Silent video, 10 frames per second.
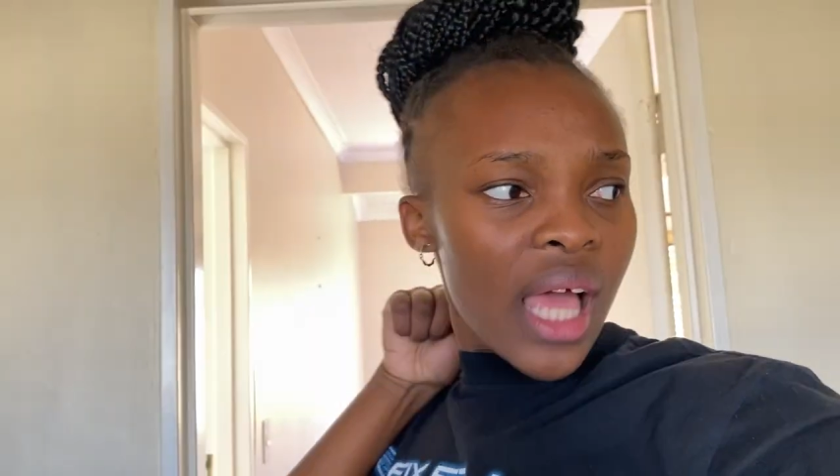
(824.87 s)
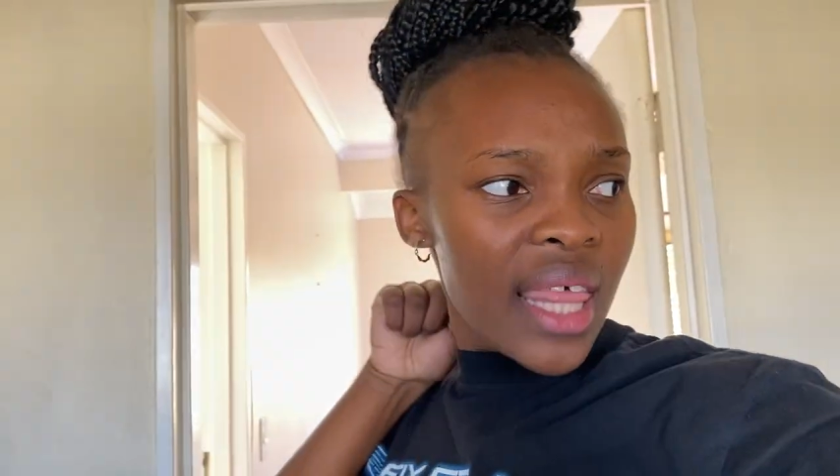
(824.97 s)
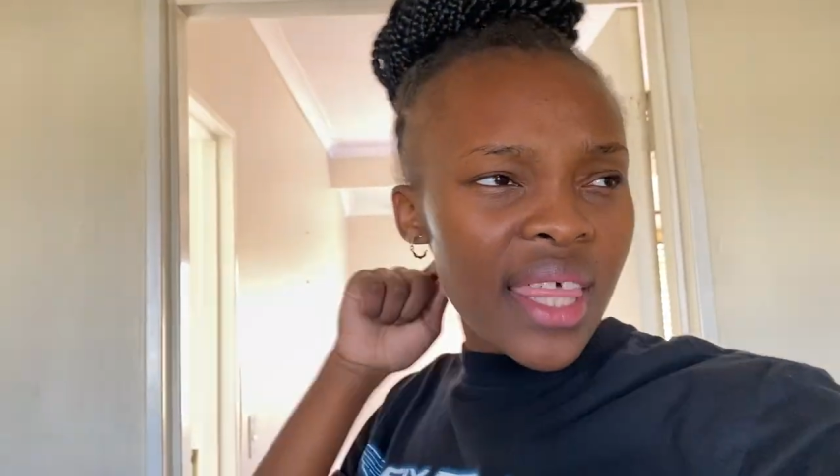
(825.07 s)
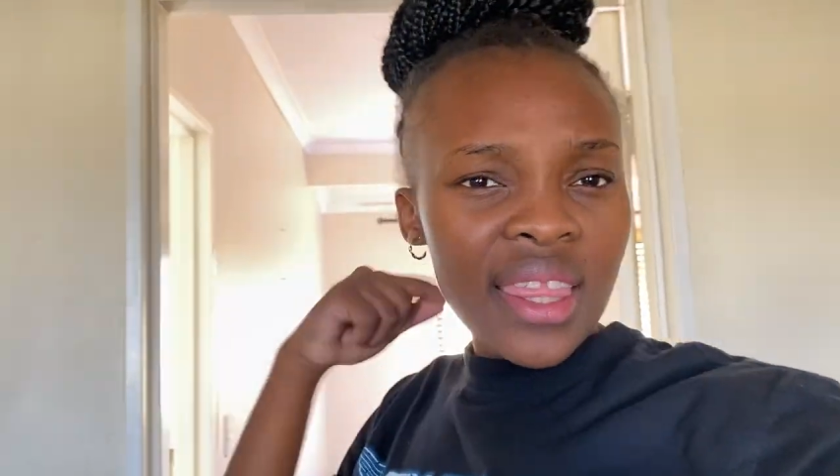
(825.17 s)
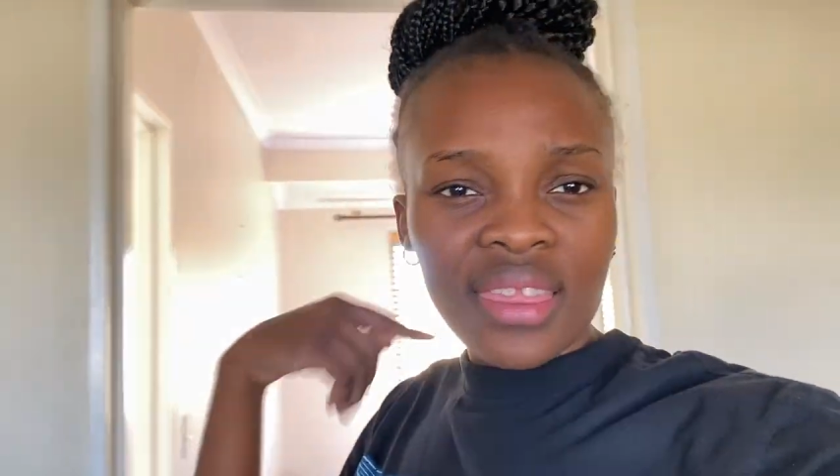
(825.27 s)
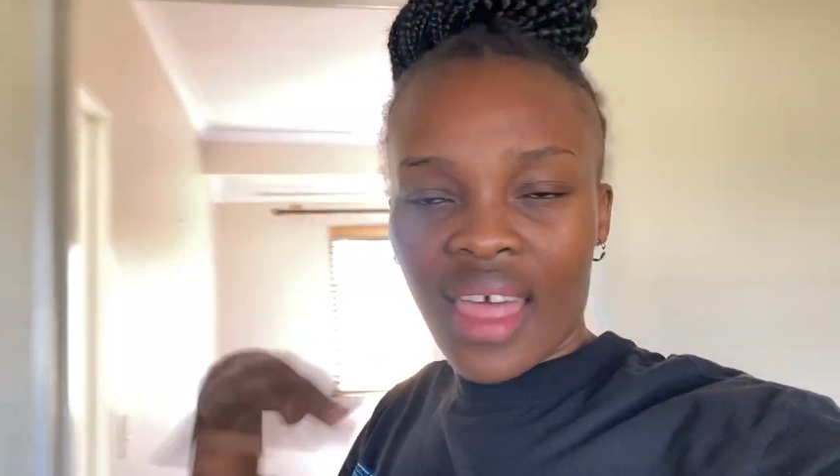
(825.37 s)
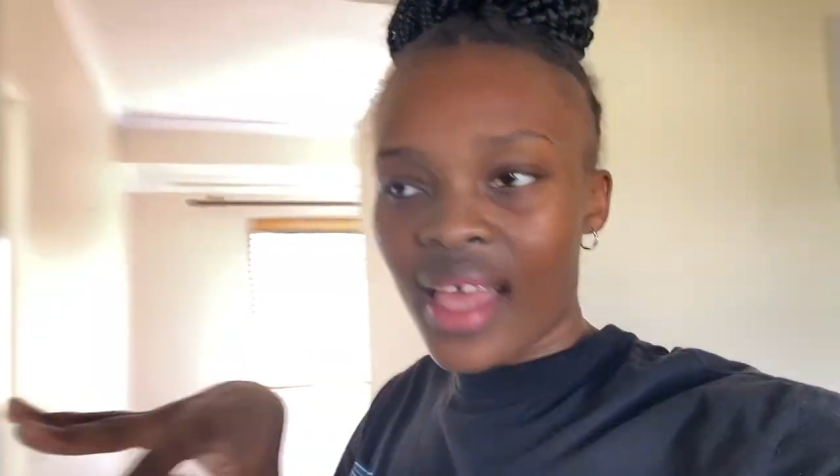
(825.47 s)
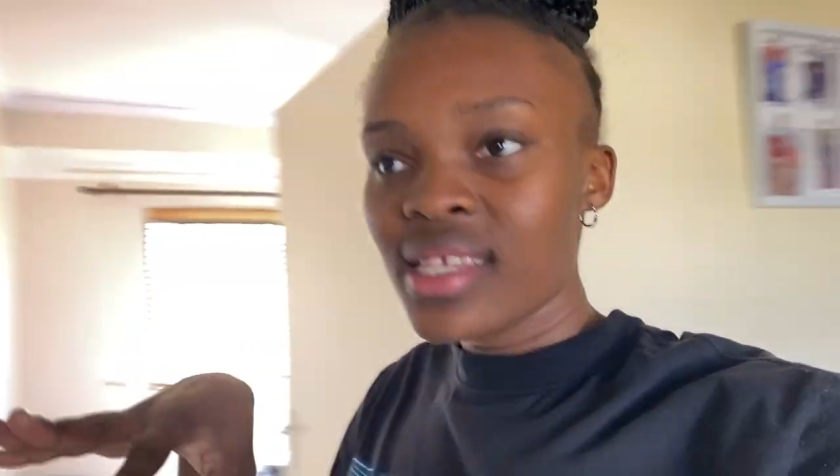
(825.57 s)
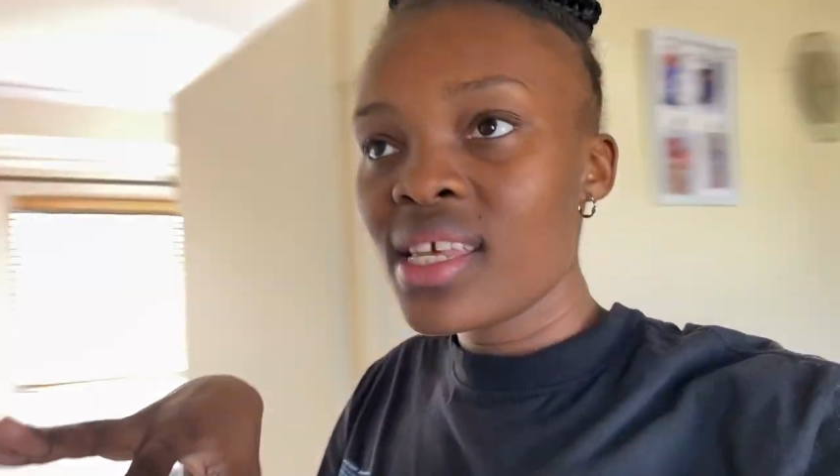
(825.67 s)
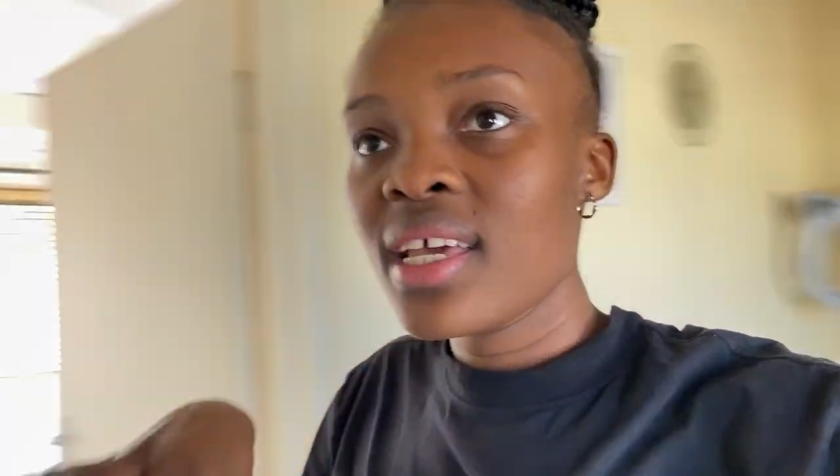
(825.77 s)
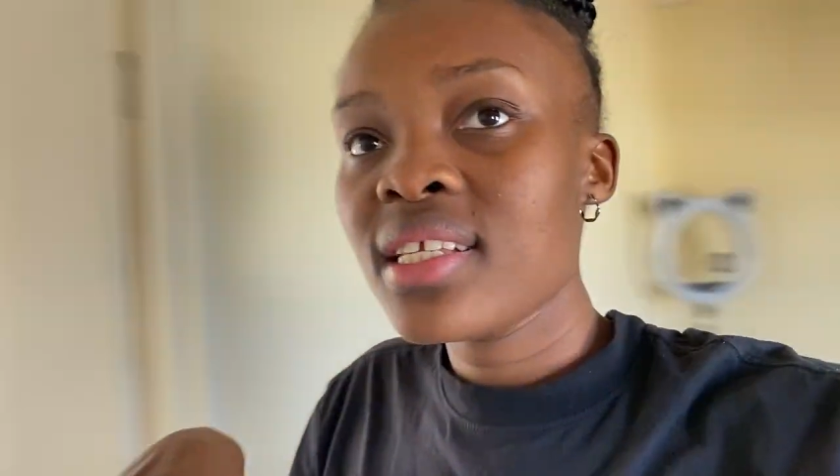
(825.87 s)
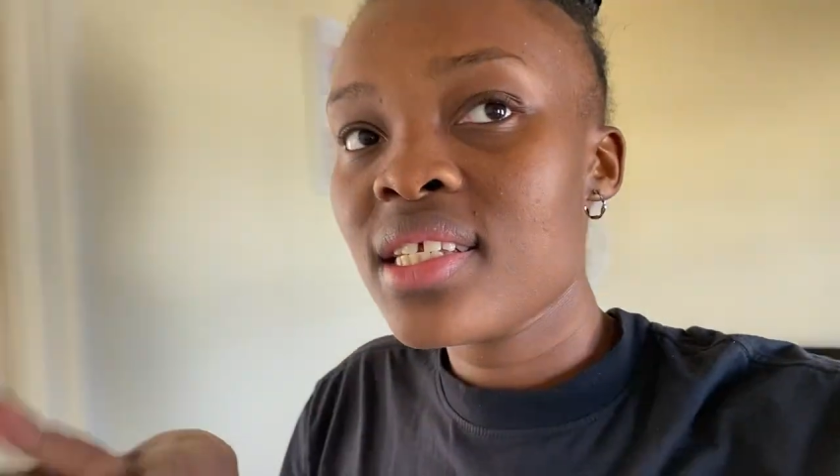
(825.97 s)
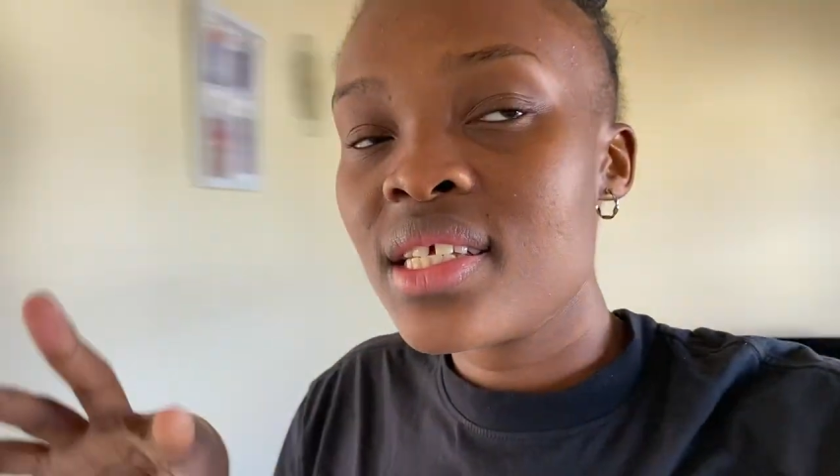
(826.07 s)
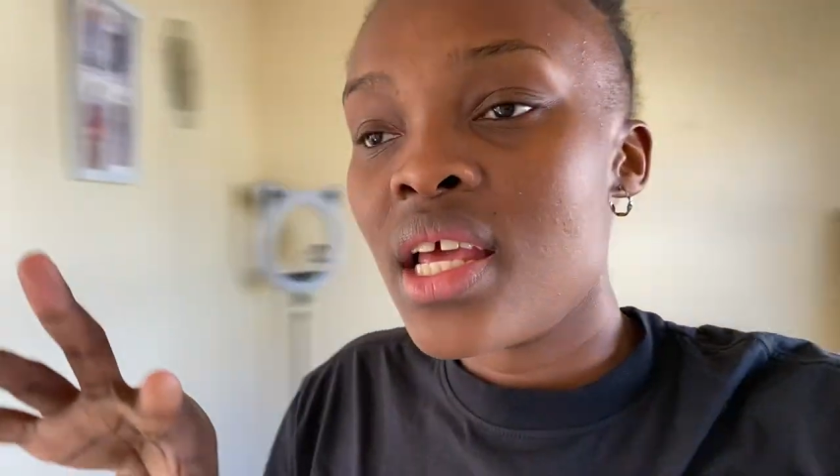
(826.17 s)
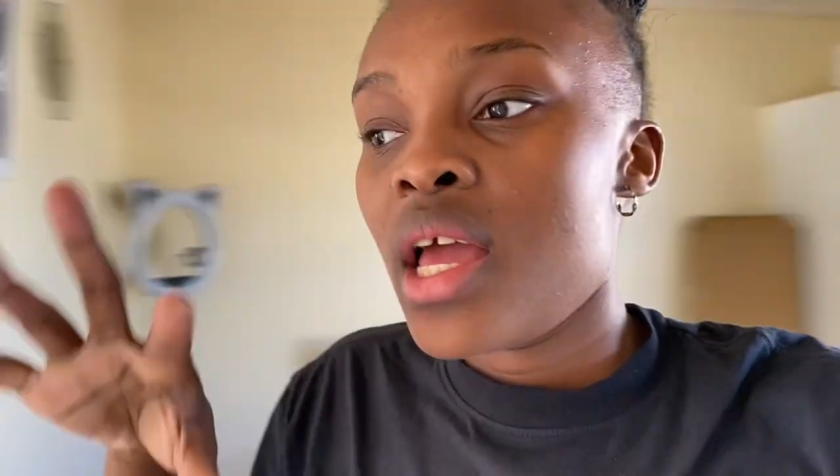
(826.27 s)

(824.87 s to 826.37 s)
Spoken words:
I think that's it